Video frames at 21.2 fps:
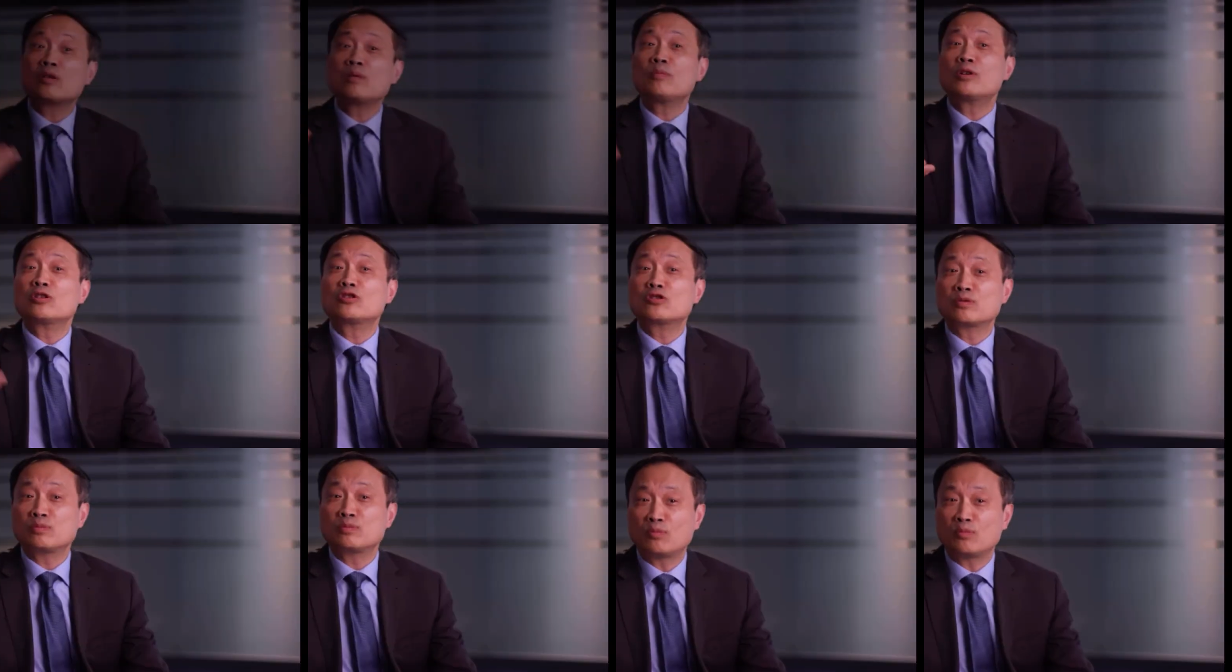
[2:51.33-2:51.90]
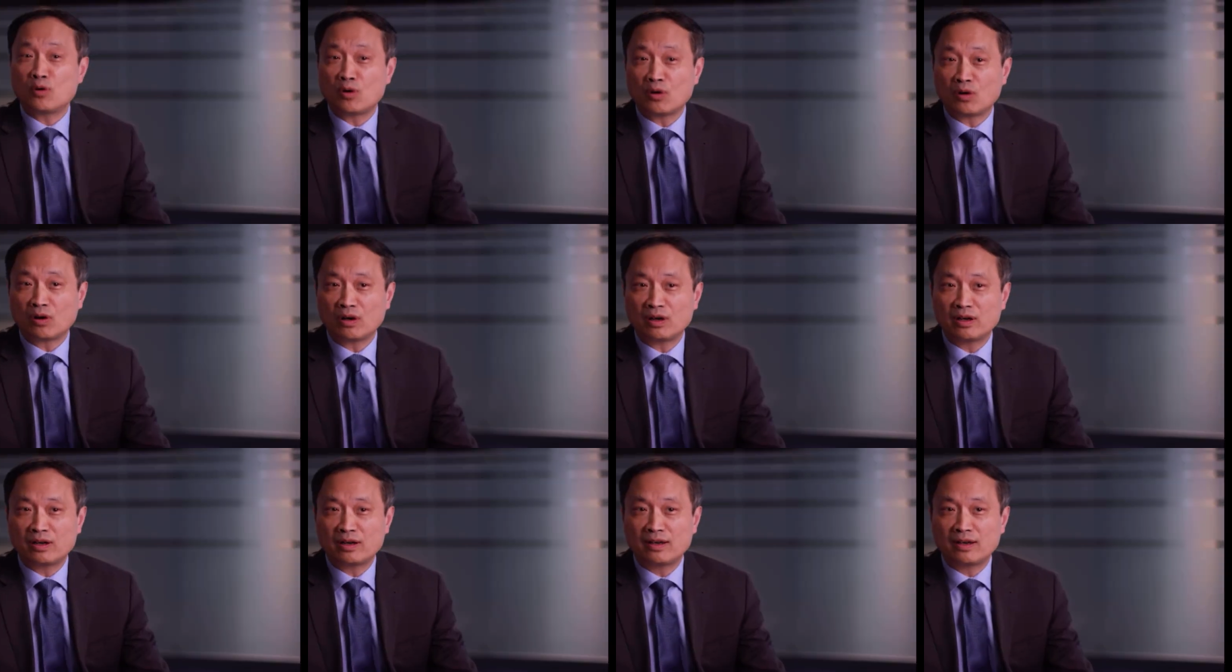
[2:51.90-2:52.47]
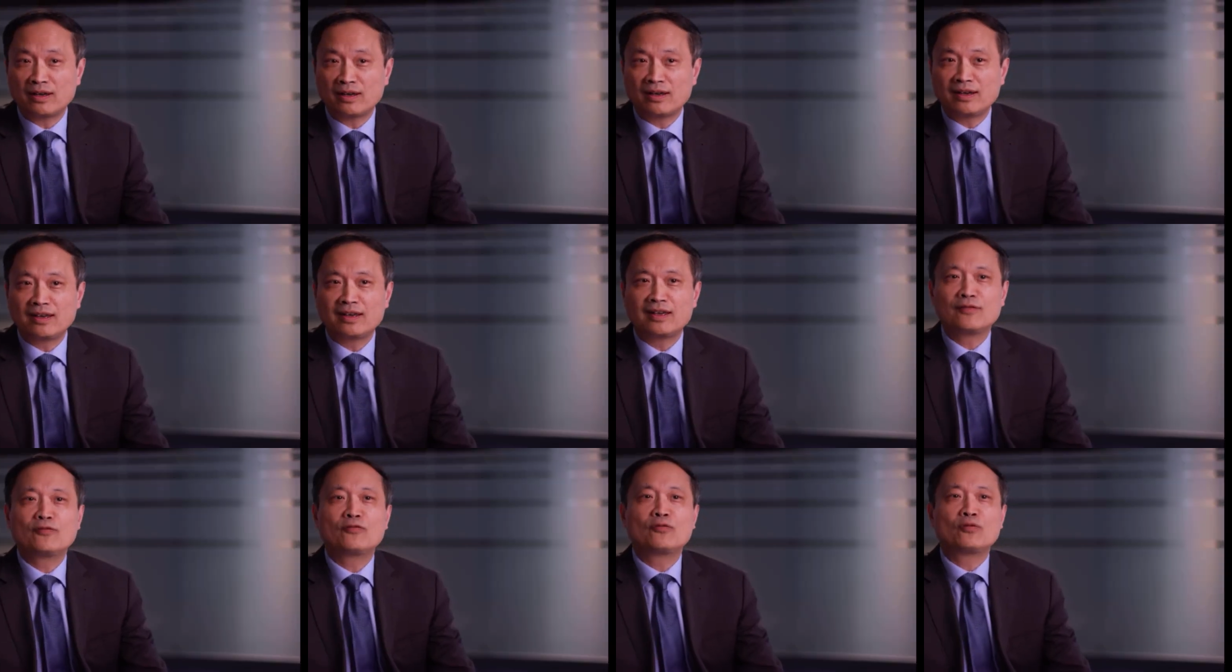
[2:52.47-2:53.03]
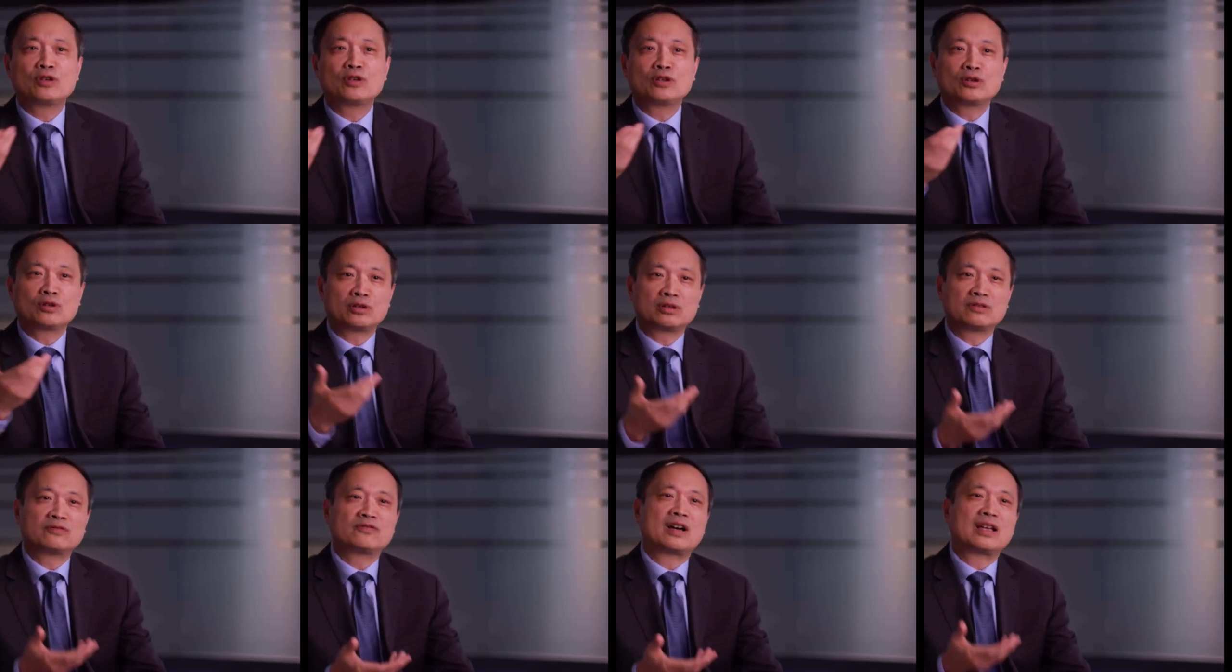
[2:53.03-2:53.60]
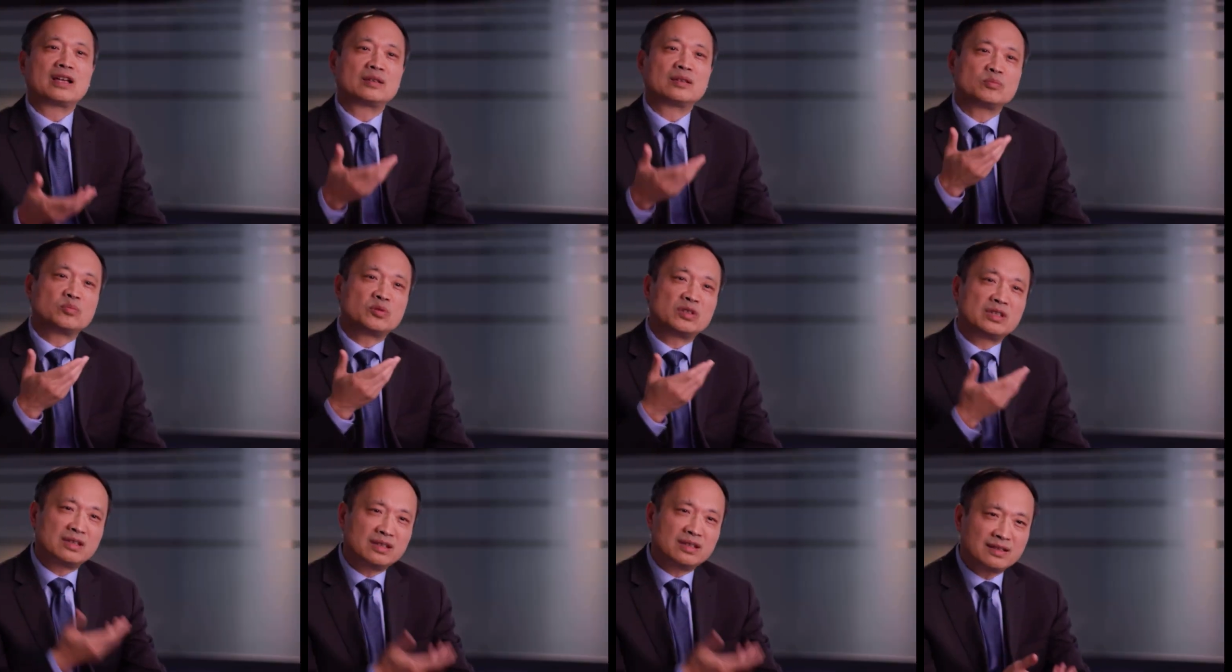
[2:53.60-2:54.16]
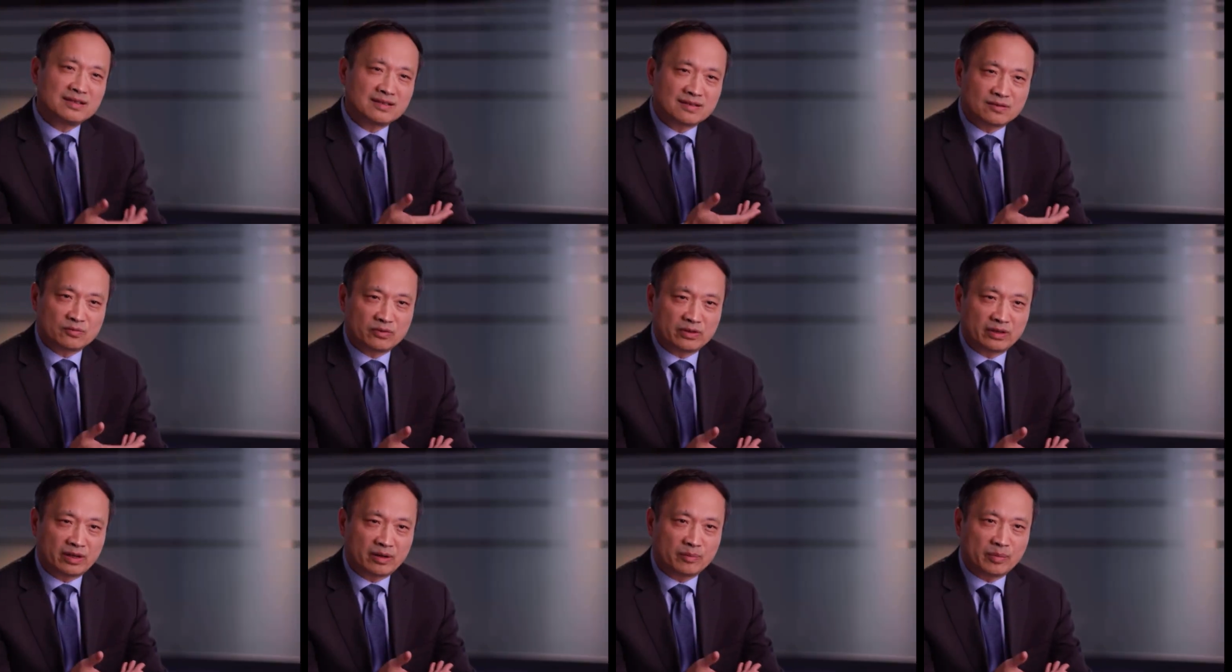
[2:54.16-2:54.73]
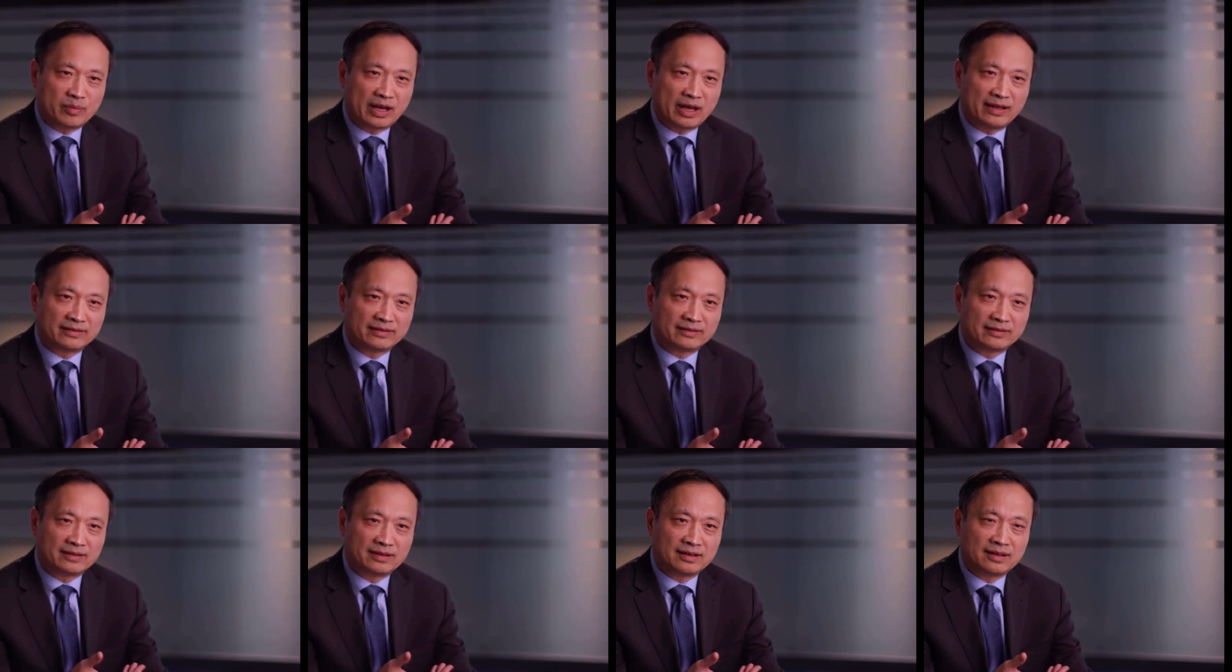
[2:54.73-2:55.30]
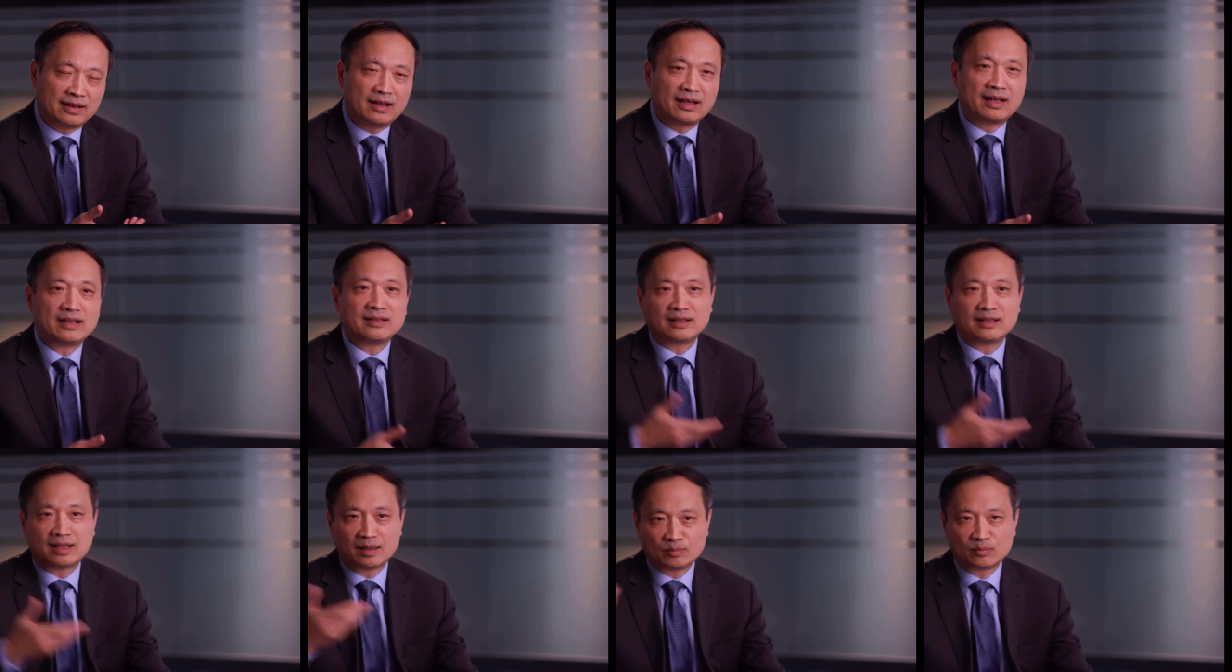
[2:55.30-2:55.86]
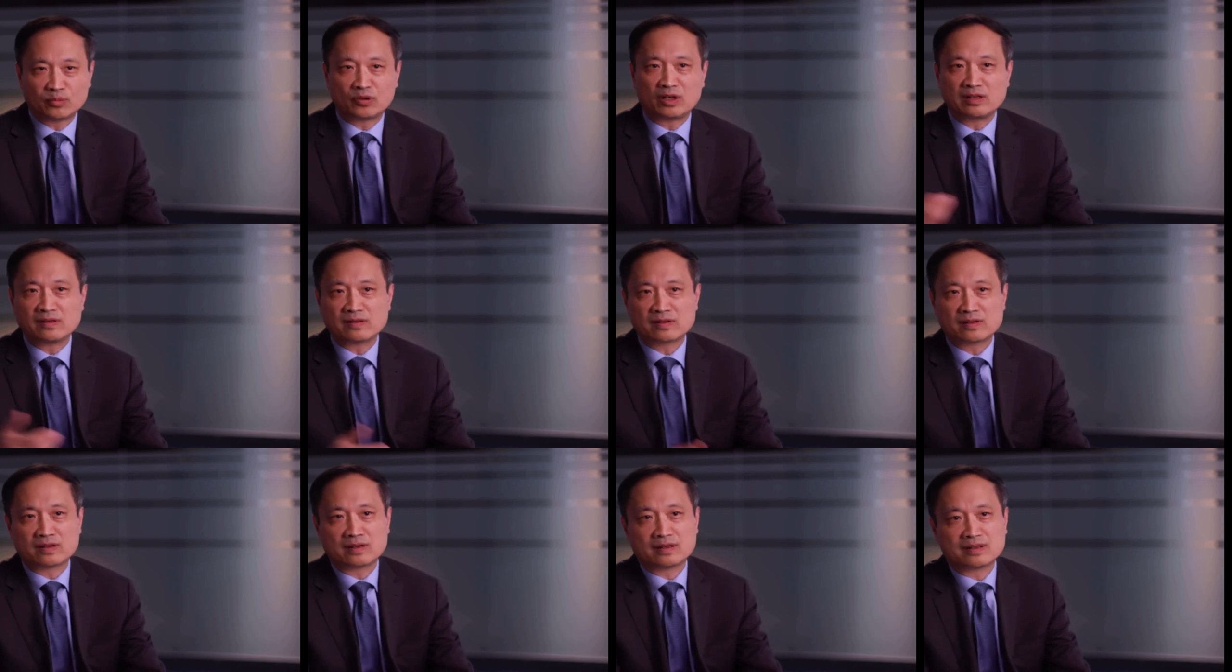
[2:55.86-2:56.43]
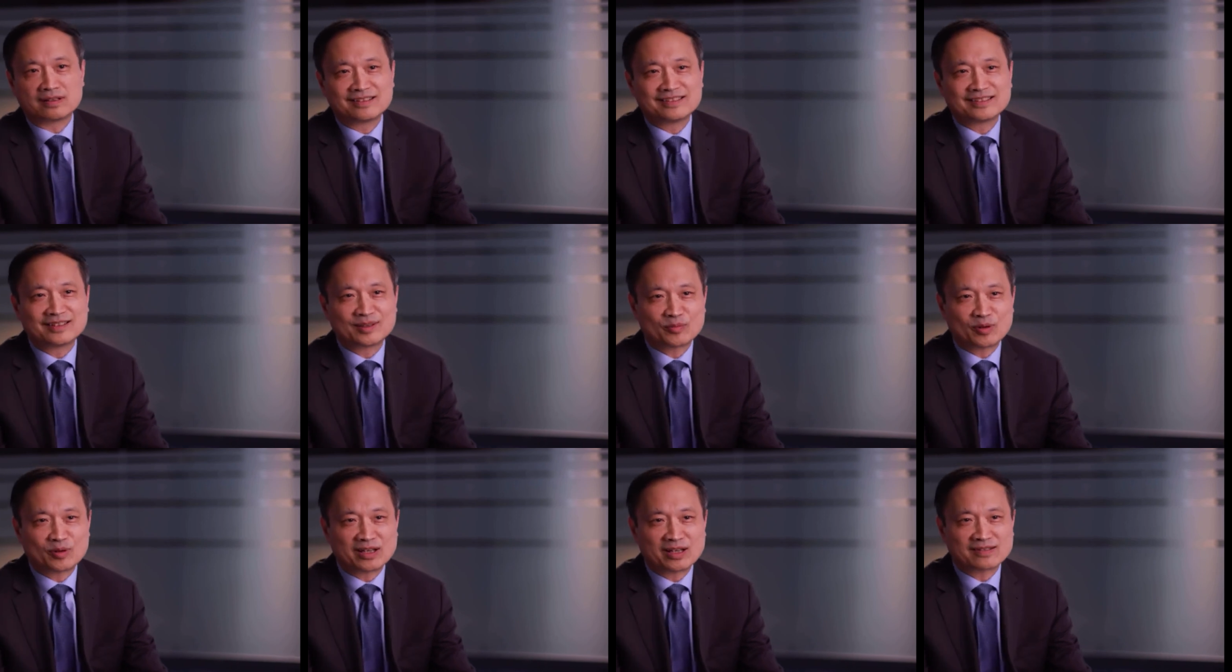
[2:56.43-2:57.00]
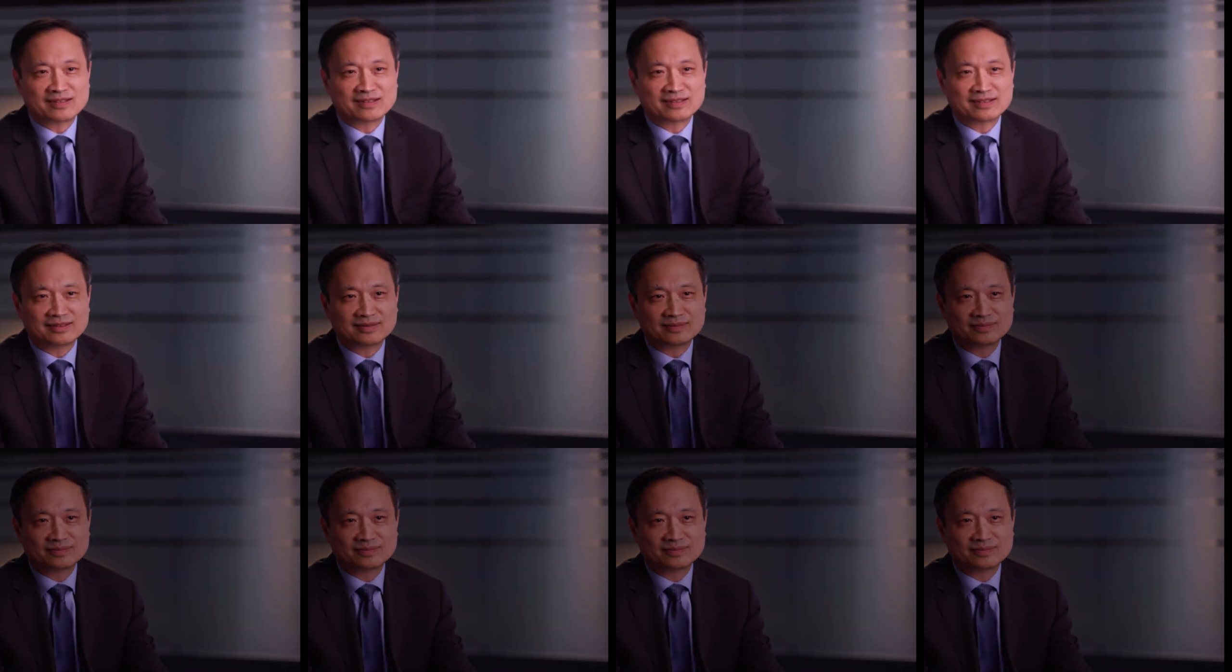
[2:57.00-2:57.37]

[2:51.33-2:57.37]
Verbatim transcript: much more if we could find peace with our past and embrace the present.